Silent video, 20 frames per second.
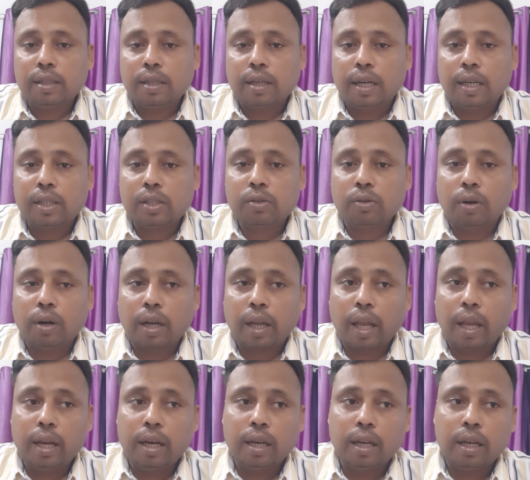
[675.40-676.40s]
and so
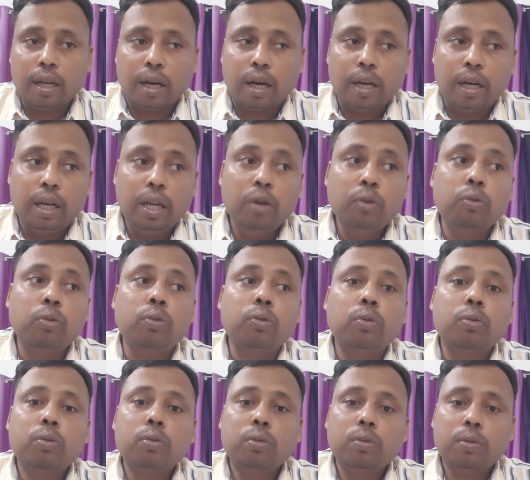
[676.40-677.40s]
again a
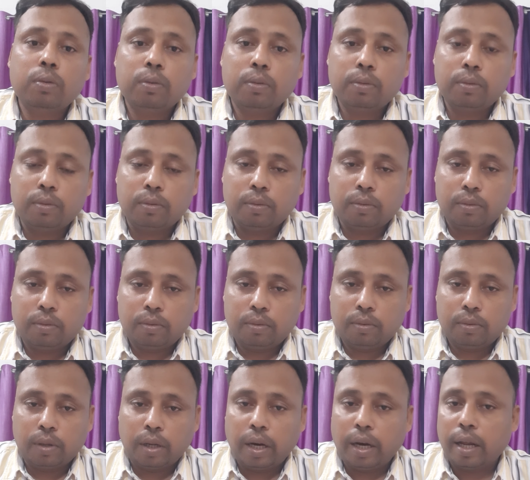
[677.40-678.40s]
new
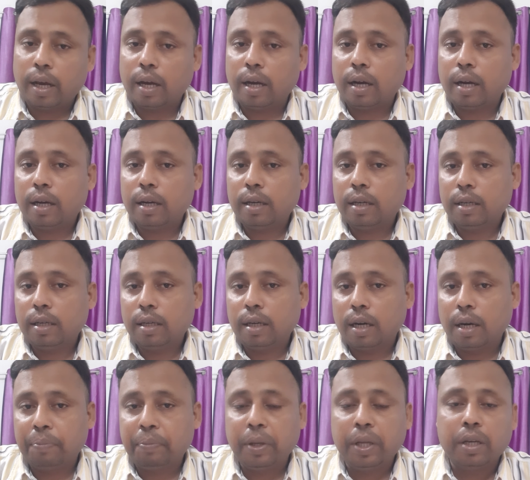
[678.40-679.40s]
era
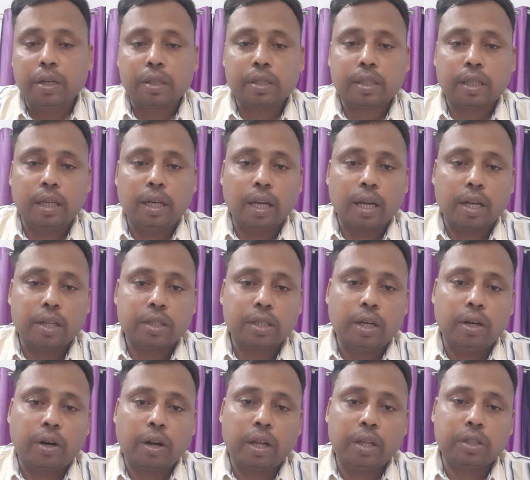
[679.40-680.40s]
appears in English
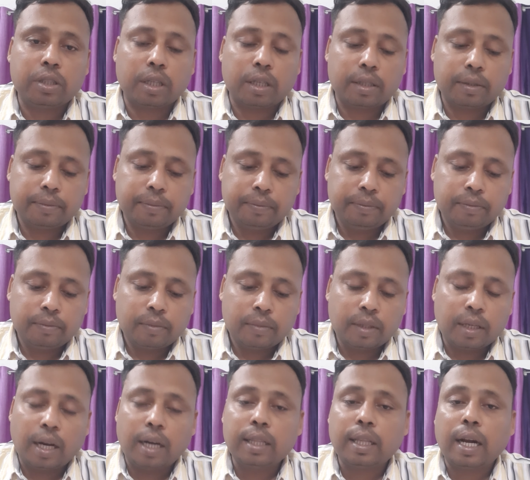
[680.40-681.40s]
literature,
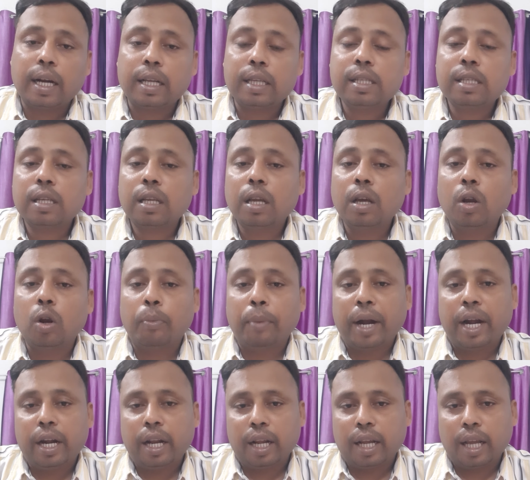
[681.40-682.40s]
and that is
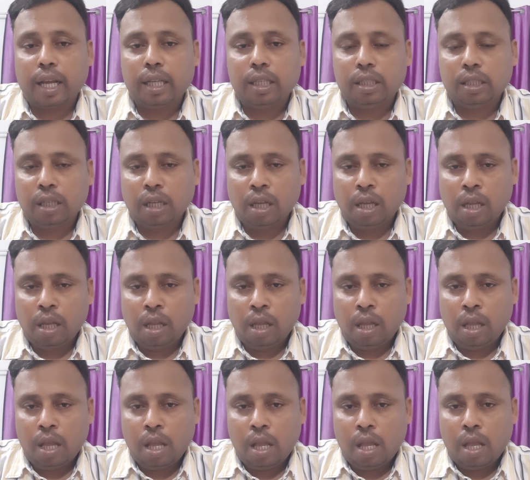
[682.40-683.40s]
Romantic age.
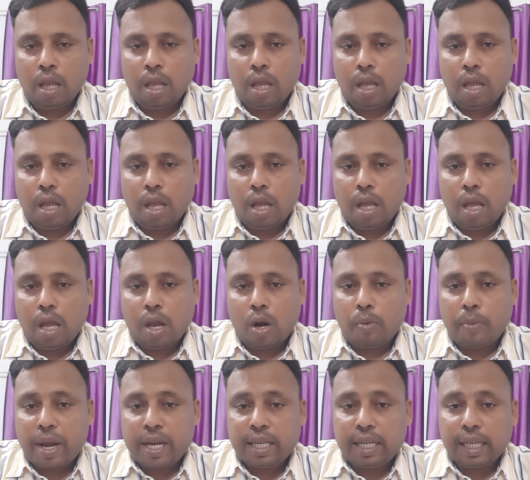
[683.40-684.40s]

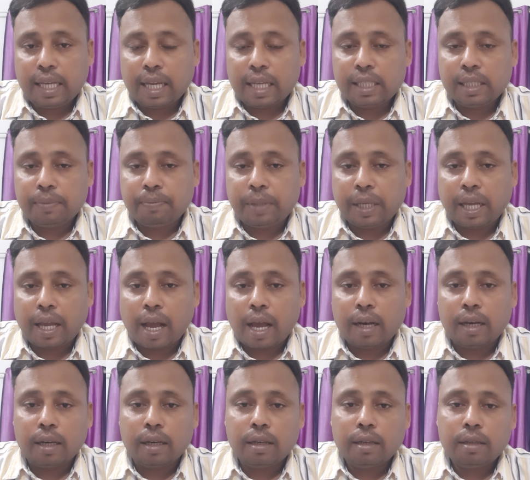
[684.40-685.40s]
Romantic age
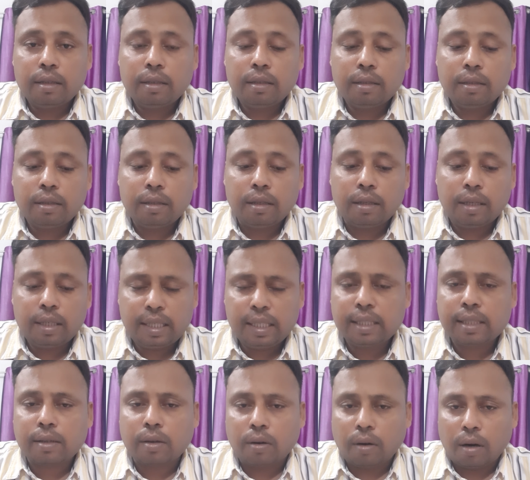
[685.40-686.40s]
began, it
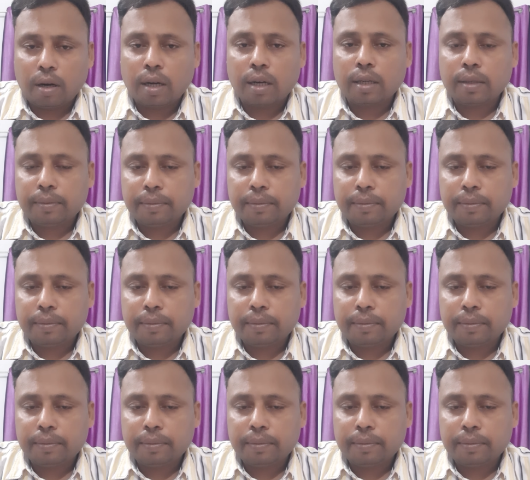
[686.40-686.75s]
is called,